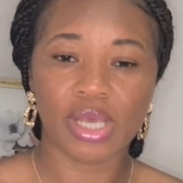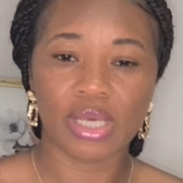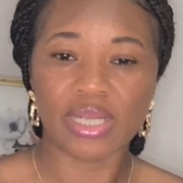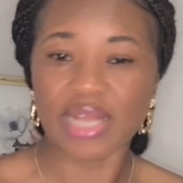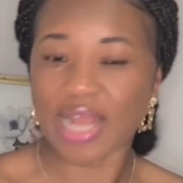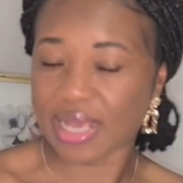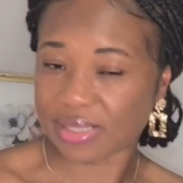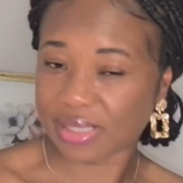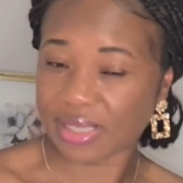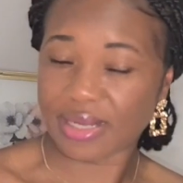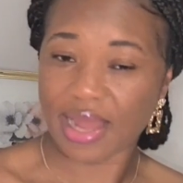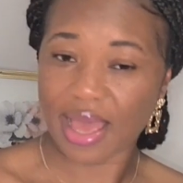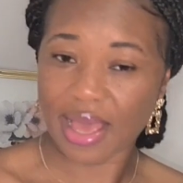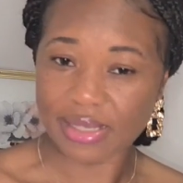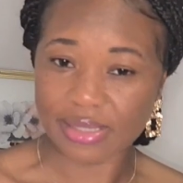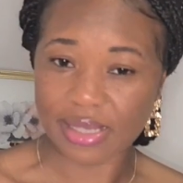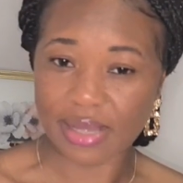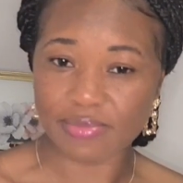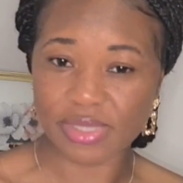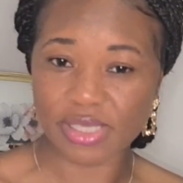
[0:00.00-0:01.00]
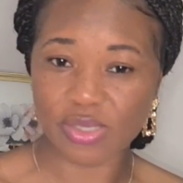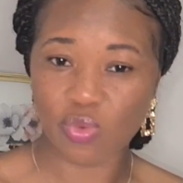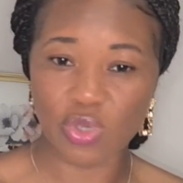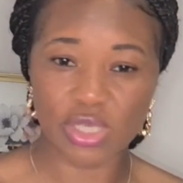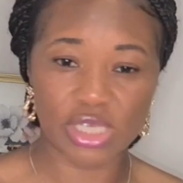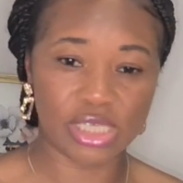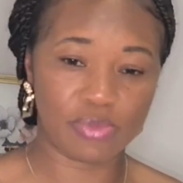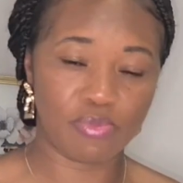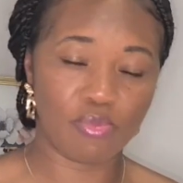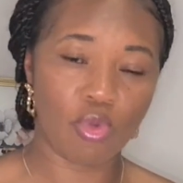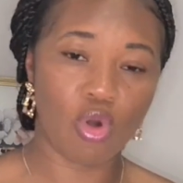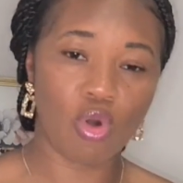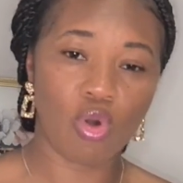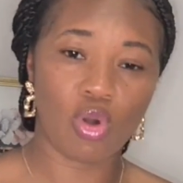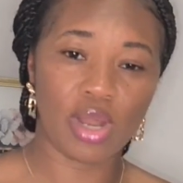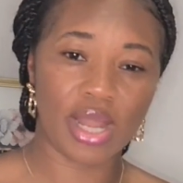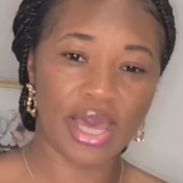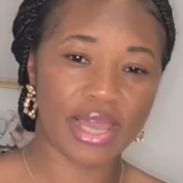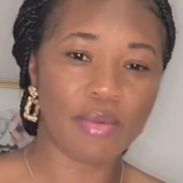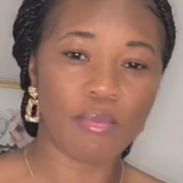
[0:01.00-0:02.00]
nursing exams, which is
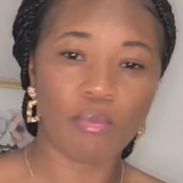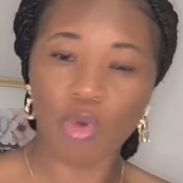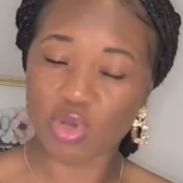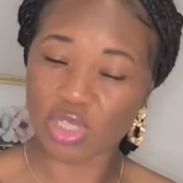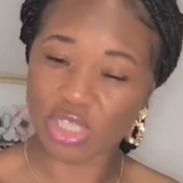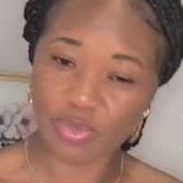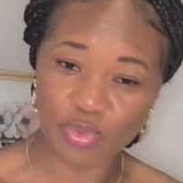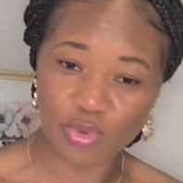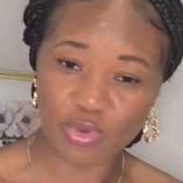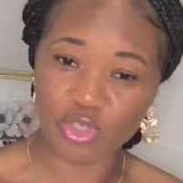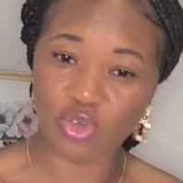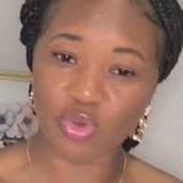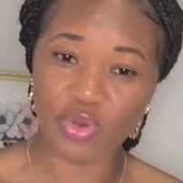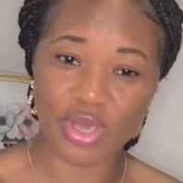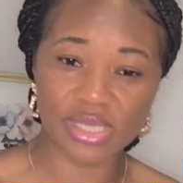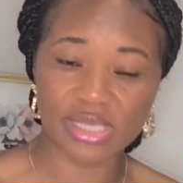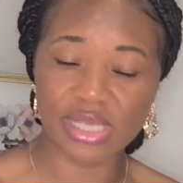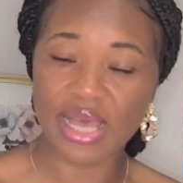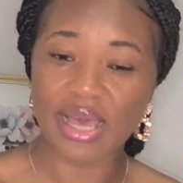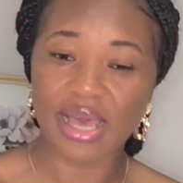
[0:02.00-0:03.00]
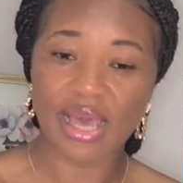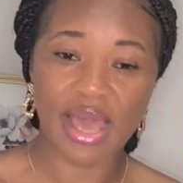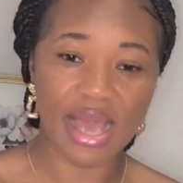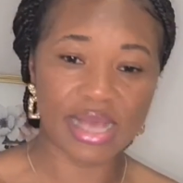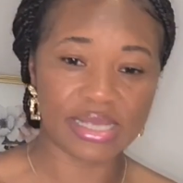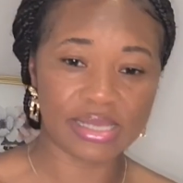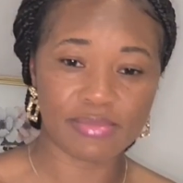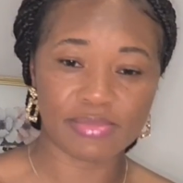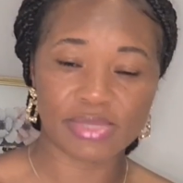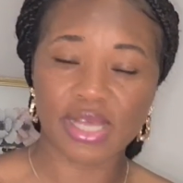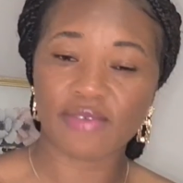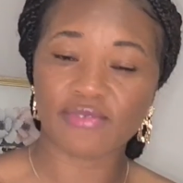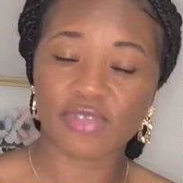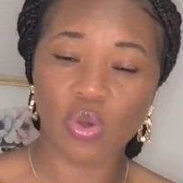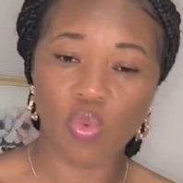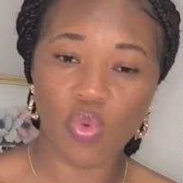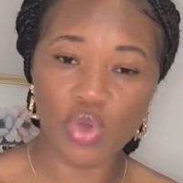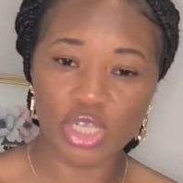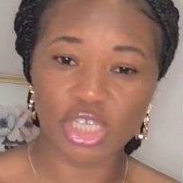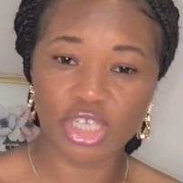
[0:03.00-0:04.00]
more like a multiple choice exams, after
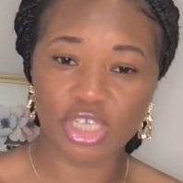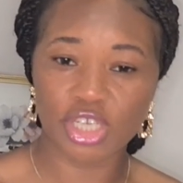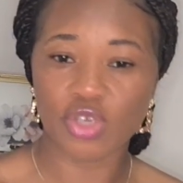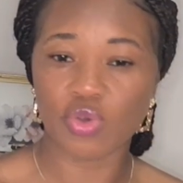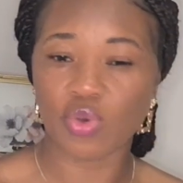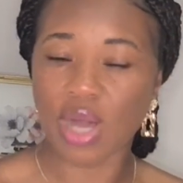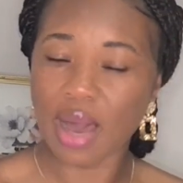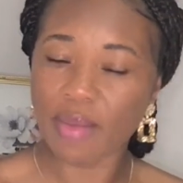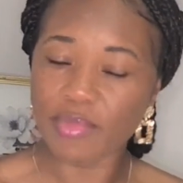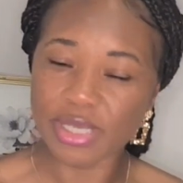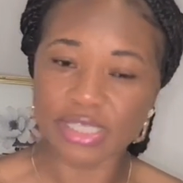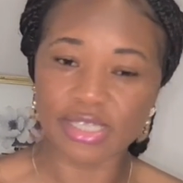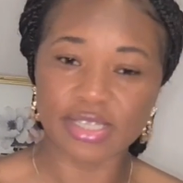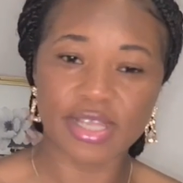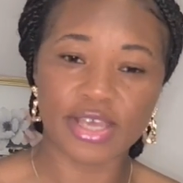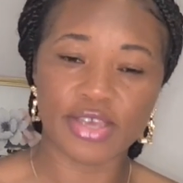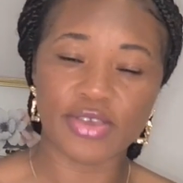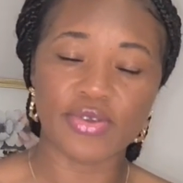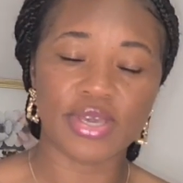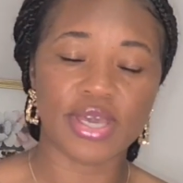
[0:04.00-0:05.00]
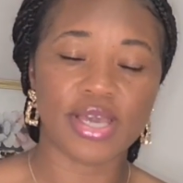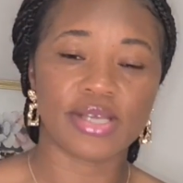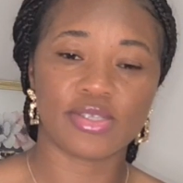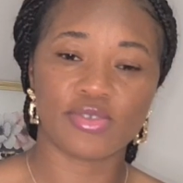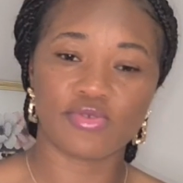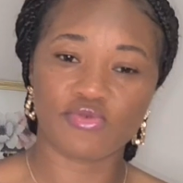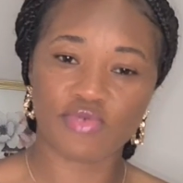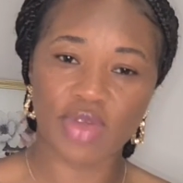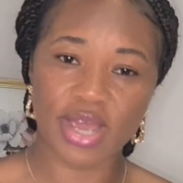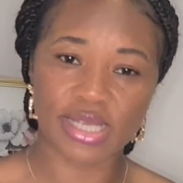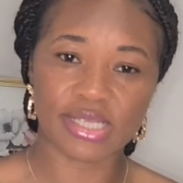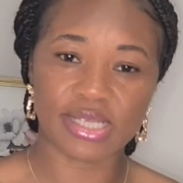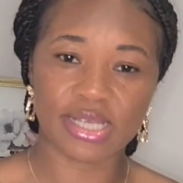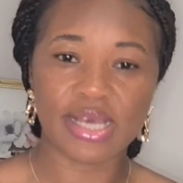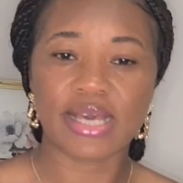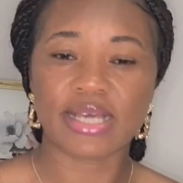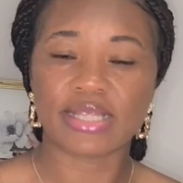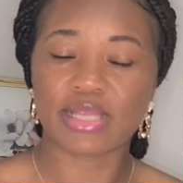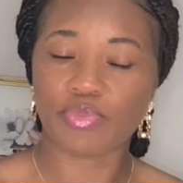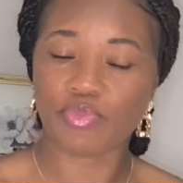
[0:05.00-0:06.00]
which you come into the UK to write
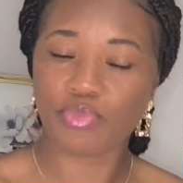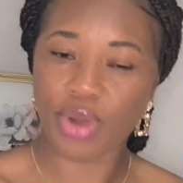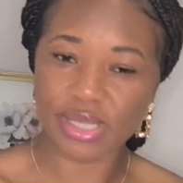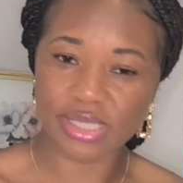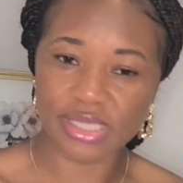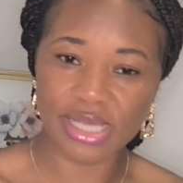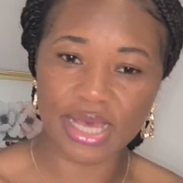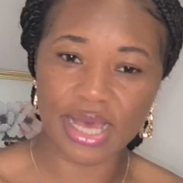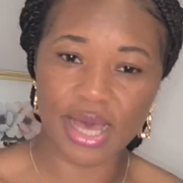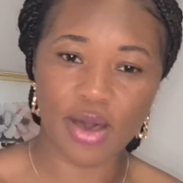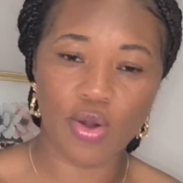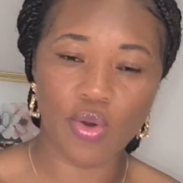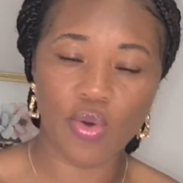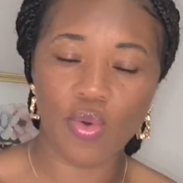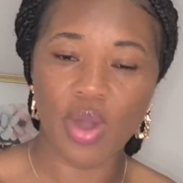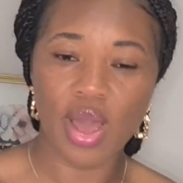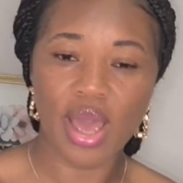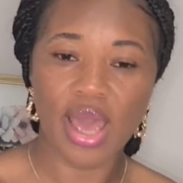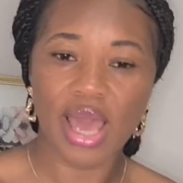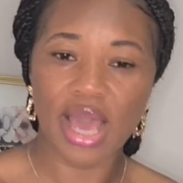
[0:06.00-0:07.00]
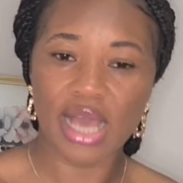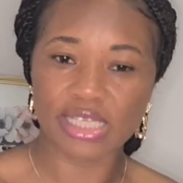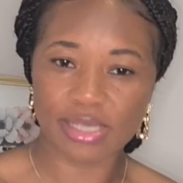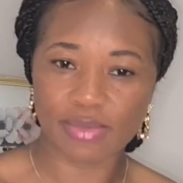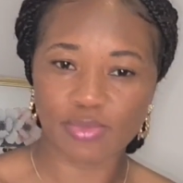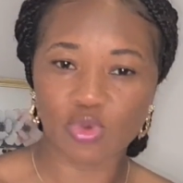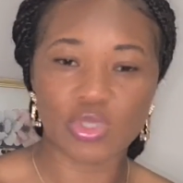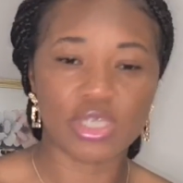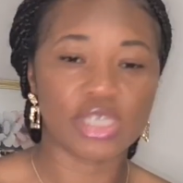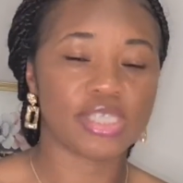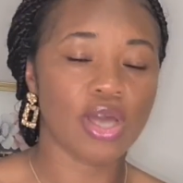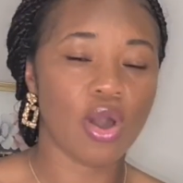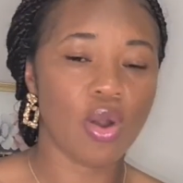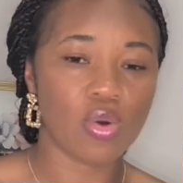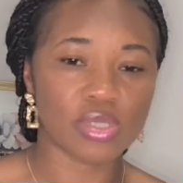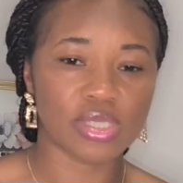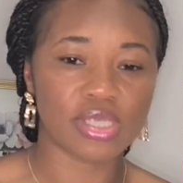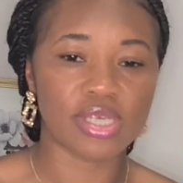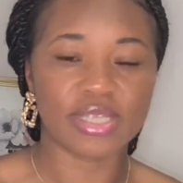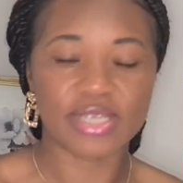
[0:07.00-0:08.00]
the practical exam, which is the
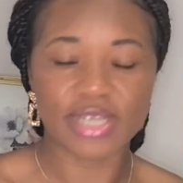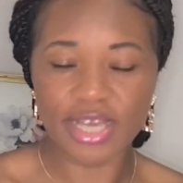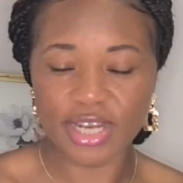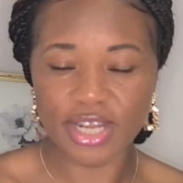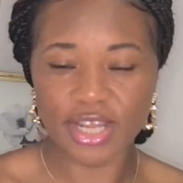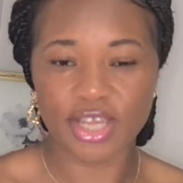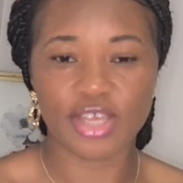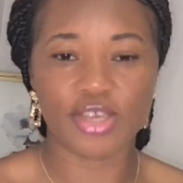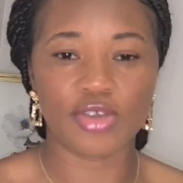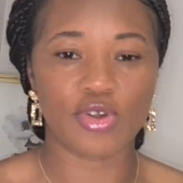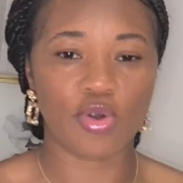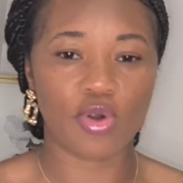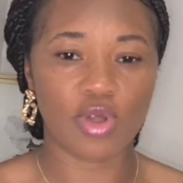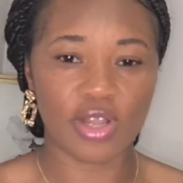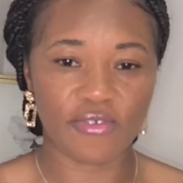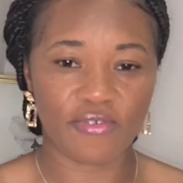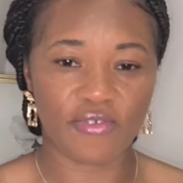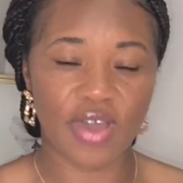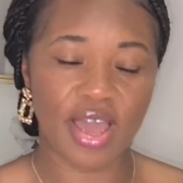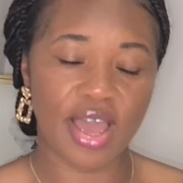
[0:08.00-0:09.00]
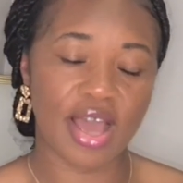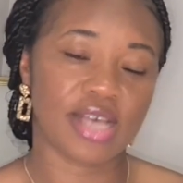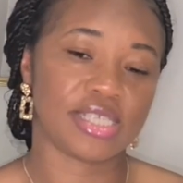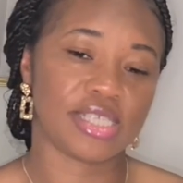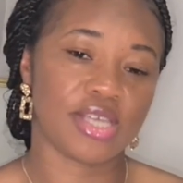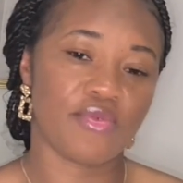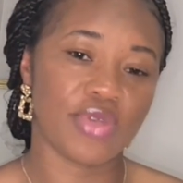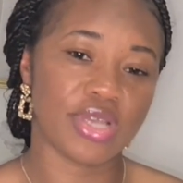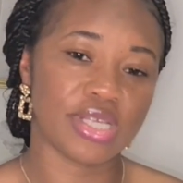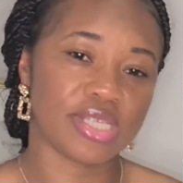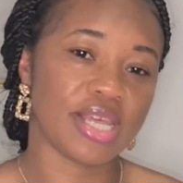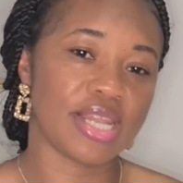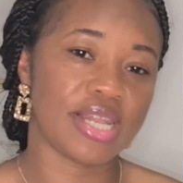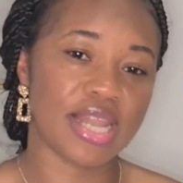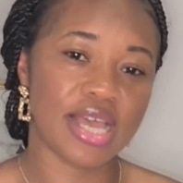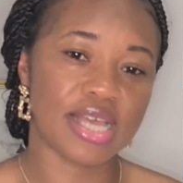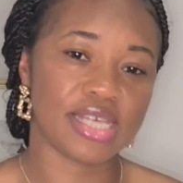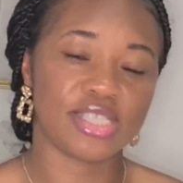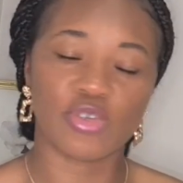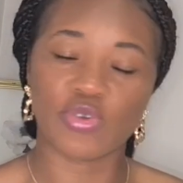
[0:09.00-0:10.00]
OSCE. Then you qualify as a registered
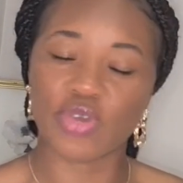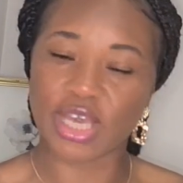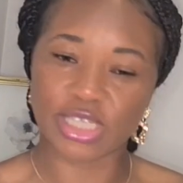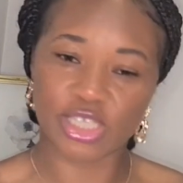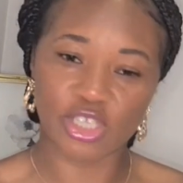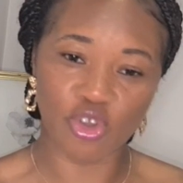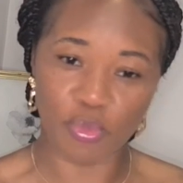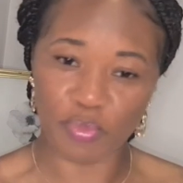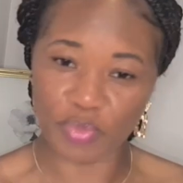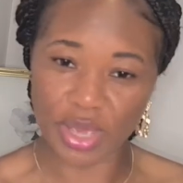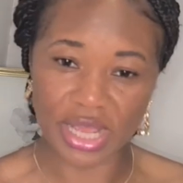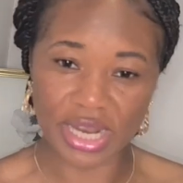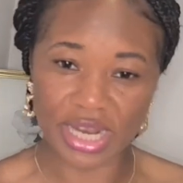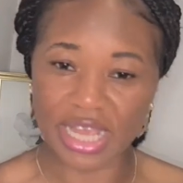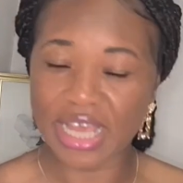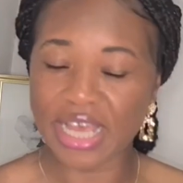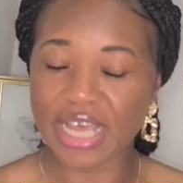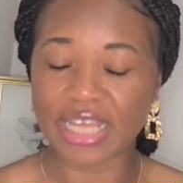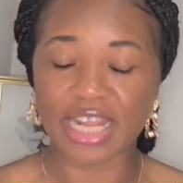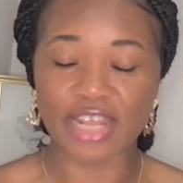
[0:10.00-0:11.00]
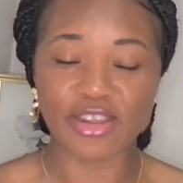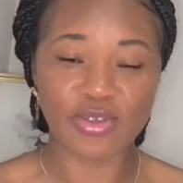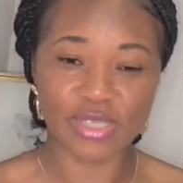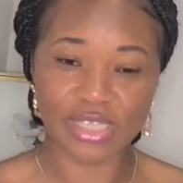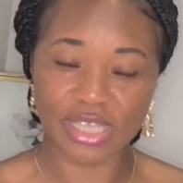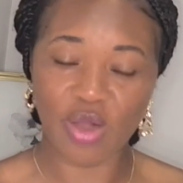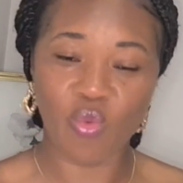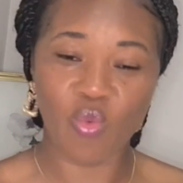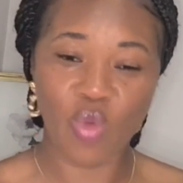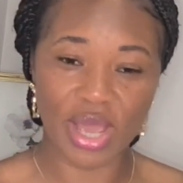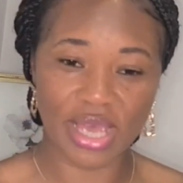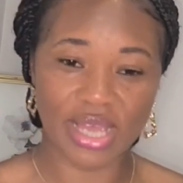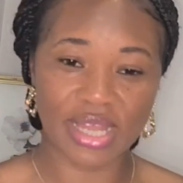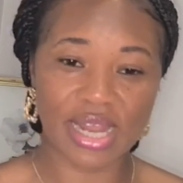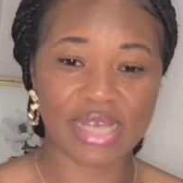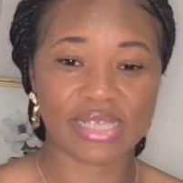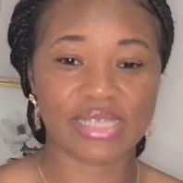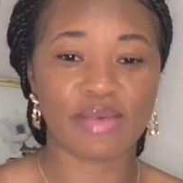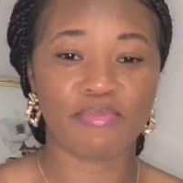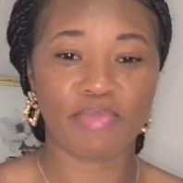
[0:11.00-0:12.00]
nurse, you get your PIN, then you start working
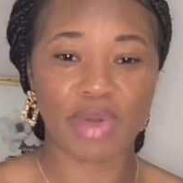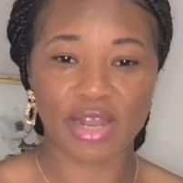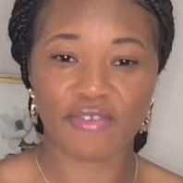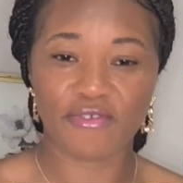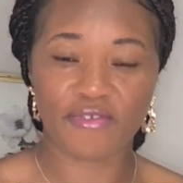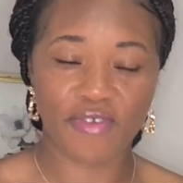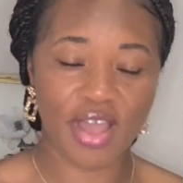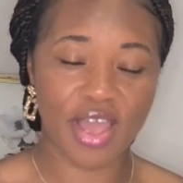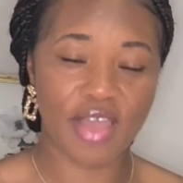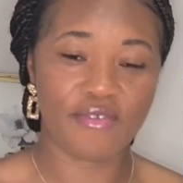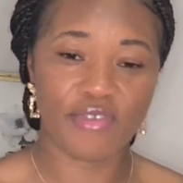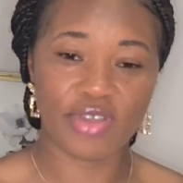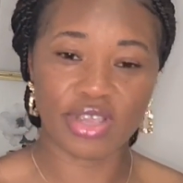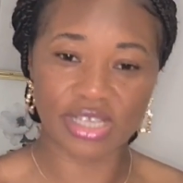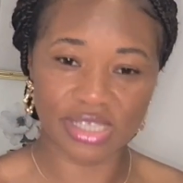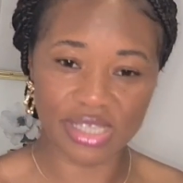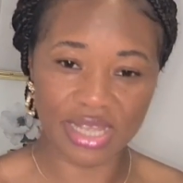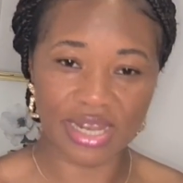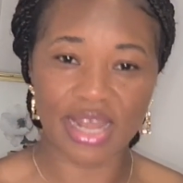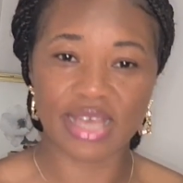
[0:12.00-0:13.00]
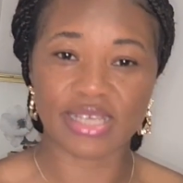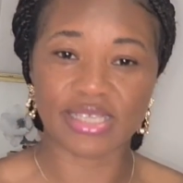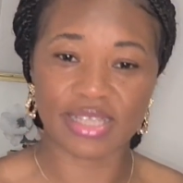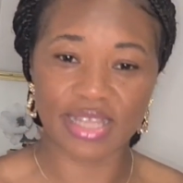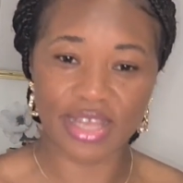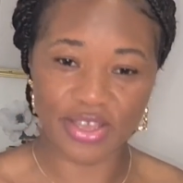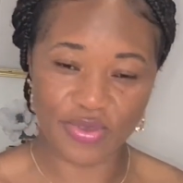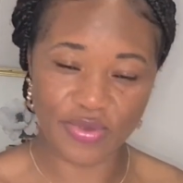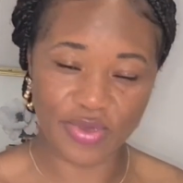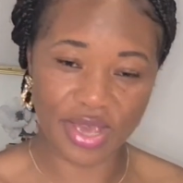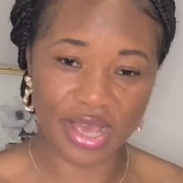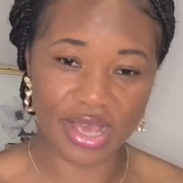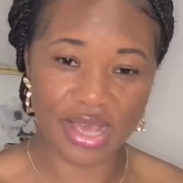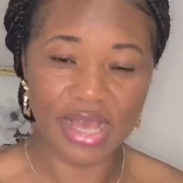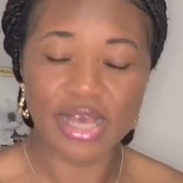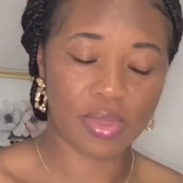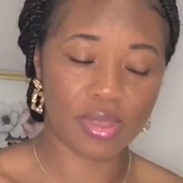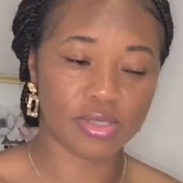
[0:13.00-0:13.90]
as a band 5 registered nurse in the UK.